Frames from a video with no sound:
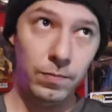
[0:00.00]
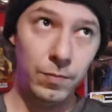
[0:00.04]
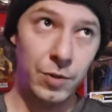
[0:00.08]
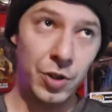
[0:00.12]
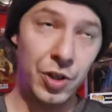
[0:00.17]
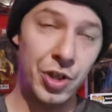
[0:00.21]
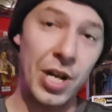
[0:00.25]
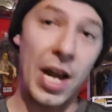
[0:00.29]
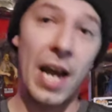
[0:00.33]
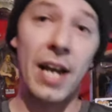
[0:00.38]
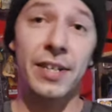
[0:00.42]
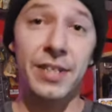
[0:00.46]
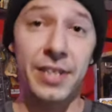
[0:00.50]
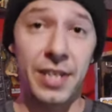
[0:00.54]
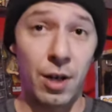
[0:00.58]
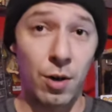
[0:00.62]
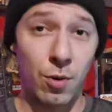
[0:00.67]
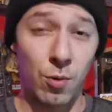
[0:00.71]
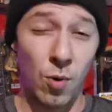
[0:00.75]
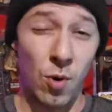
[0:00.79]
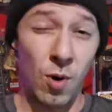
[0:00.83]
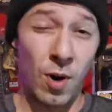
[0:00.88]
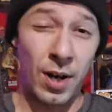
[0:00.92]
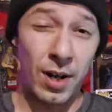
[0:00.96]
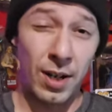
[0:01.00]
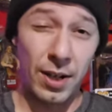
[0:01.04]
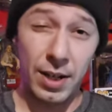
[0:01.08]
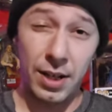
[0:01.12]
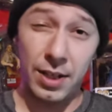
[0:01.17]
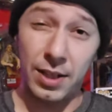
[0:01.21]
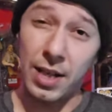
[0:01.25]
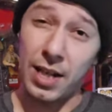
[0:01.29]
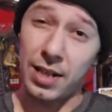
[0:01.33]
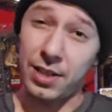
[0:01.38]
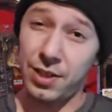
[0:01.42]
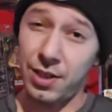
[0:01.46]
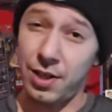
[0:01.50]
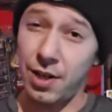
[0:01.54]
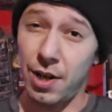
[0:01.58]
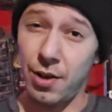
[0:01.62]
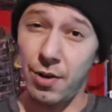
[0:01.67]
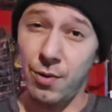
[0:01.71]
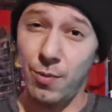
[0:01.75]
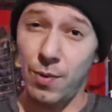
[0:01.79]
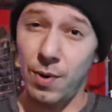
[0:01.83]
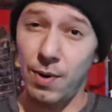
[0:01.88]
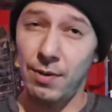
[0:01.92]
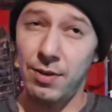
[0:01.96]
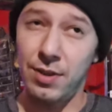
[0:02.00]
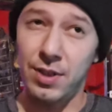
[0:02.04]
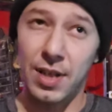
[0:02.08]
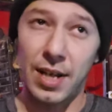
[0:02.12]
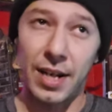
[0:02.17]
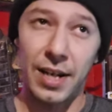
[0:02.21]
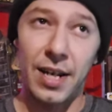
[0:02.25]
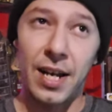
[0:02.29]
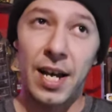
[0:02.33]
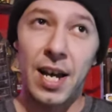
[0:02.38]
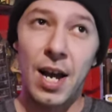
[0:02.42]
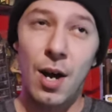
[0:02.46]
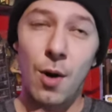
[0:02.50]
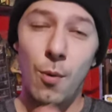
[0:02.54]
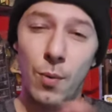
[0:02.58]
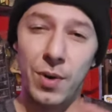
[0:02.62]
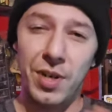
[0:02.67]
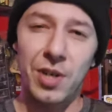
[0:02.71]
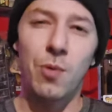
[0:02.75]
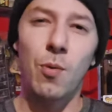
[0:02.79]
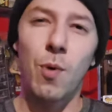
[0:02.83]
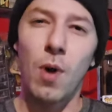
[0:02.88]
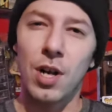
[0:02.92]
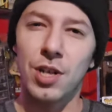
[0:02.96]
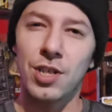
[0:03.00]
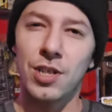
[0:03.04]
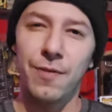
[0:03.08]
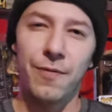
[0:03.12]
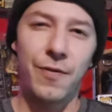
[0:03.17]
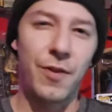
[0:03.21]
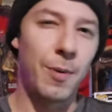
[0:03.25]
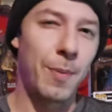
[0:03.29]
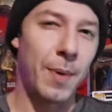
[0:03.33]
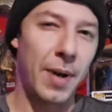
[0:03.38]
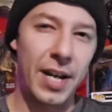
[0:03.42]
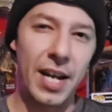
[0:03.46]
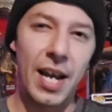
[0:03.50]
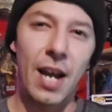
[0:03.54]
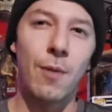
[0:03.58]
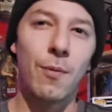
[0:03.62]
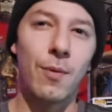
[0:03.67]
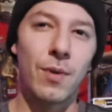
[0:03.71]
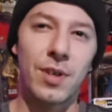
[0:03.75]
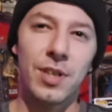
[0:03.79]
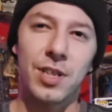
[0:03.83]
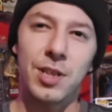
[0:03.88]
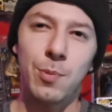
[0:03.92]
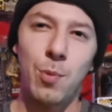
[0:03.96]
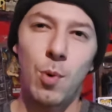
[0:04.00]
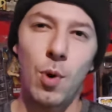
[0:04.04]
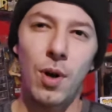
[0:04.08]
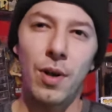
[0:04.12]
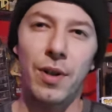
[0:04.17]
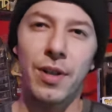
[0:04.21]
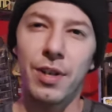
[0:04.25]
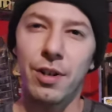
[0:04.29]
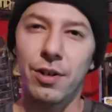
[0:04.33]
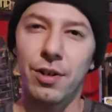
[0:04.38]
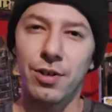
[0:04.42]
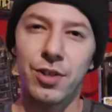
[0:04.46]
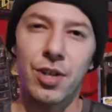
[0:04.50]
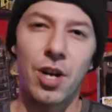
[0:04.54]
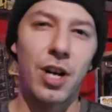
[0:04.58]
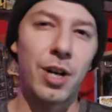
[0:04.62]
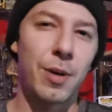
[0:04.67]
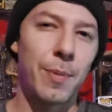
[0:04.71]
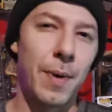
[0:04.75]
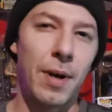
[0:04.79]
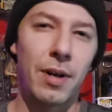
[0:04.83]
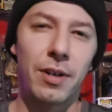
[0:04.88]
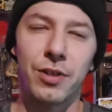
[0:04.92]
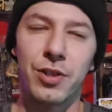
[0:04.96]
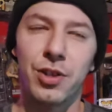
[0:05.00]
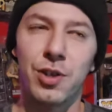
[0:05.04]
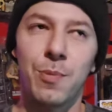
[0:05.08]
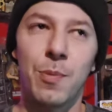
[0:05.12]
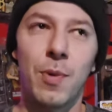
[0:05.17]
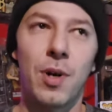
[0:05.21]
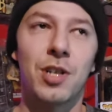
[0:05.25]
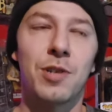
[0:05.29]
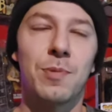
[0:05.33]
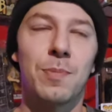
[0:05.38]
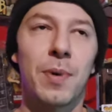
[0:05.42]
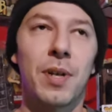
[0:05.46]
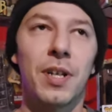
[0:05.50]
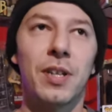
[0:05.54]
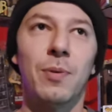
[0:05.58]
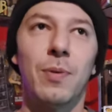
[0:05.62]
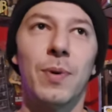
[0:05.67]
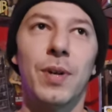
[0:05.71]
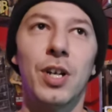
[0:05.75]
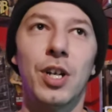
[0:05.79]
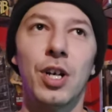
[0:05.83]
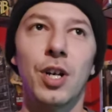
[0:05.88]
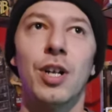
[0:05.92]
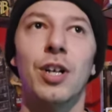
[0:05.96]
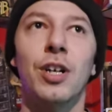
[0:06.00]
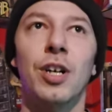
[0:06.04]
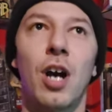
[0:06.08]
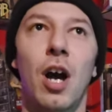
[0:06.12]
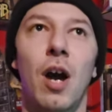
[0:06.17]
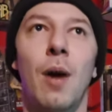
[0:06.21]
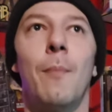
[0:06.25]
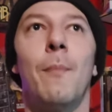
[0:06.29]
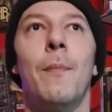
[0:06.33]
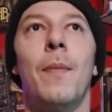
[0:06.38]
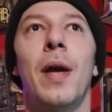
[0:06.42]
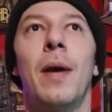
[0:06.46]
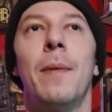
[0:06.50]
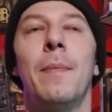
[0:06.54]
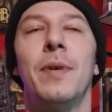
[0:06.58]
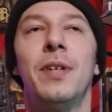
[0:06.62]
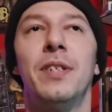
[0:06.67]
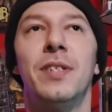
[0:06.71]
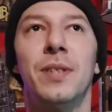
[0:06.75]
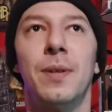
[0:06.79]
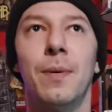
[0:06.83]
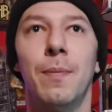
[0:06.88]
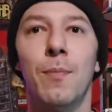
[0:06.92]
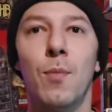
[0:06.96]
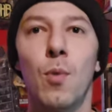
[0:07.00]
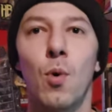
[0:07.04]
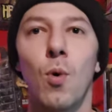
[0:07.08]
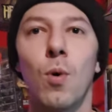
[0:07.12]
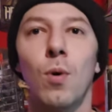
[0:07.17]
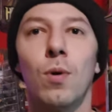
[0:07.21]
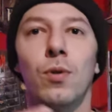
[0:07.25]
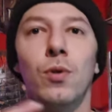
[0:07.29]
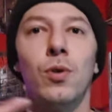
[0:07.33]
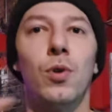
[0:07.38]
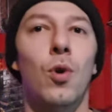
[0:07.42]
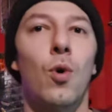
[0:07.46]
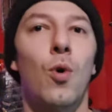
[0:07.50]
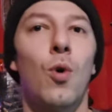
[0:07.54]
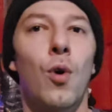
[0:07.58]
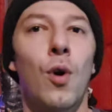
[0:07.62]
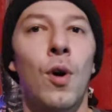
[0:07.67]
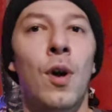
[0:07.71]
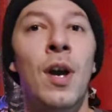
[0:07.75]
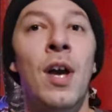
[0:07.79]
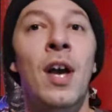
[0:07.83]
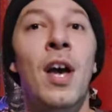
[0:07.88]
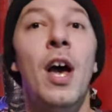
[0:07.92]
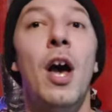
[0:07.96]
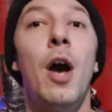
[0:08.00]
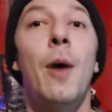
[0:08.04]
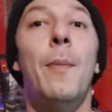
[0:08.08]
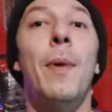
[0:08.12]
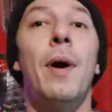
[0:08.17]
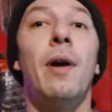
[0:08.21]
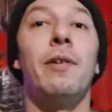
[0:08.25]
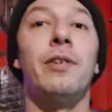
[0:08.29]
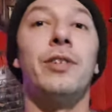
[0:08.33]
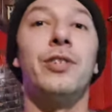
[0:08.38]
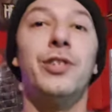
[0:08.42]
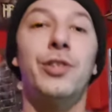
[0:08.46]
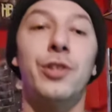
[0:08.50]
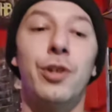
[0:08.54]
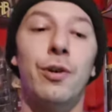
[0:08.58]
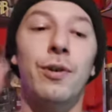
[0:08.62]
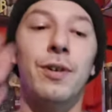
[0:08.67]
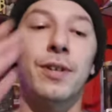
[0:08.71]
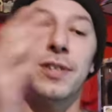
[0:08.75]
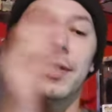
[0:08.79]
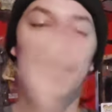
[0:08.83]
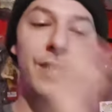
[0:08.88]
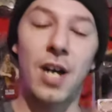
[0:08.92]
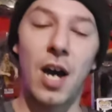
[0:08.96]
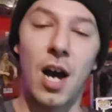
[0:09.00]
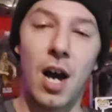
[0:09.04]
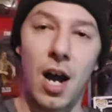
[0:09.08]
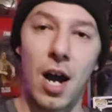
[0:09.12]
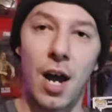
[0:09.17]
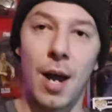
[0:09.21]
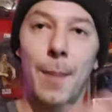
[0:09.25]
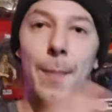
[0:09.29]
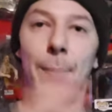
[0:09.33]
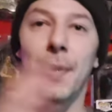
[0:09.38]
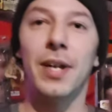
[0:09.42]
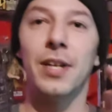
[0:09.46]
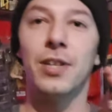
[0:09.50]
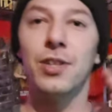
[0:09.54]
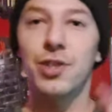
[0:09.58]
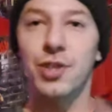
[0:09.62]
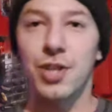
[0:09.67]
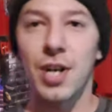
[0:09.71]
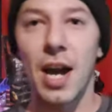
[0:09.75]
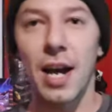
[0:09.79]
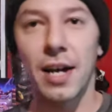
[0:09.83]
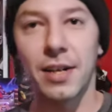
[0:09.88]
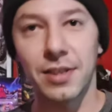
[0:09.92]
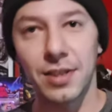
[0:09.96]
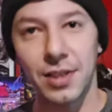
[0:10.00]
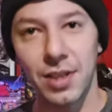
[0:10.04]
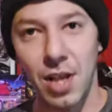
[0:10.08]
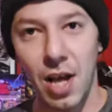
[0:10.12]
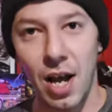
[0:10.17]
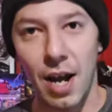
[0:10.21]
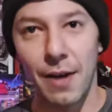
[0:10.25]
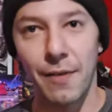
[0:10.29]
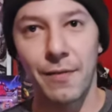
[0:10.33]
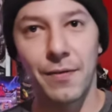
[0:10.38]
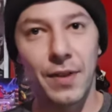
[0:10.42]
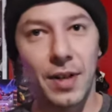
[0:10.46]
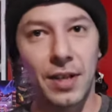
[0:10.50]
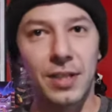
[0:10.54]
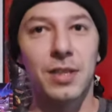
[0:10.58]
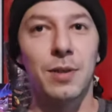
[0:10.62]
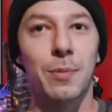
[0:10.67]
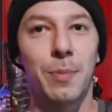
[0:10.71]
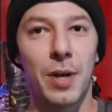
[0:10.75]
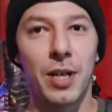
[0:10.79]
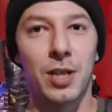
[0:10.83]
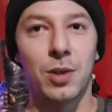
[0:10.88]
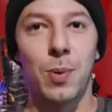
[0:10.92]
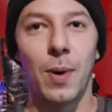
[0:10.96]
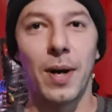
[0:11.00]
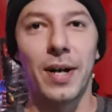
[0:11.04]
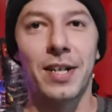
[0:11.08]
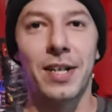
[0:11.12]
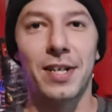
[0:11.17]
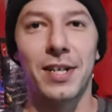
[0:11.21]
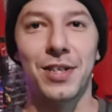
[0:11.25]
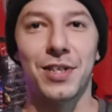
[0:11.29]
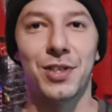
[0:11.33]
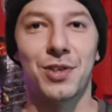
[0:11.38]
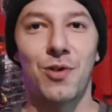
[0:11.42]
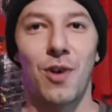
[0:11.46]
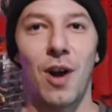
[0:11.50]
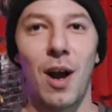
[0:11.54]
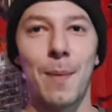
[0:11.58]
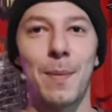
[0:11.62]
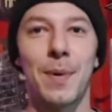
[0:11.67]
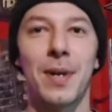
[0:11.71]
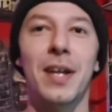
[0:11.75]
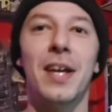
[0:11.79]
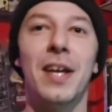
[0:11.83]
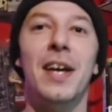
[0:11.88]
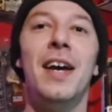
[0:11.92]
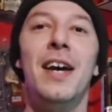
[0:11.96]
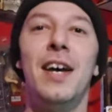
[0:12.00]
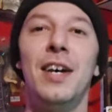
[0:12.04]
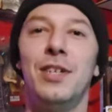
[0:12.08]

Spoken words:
Jack Delroy. And that's another one. It's like when you watch the film, I can't really spoil it or talk about it too much, but we could have got maybe some more lore about a certain time in Jack's life. That's the best way to describe it.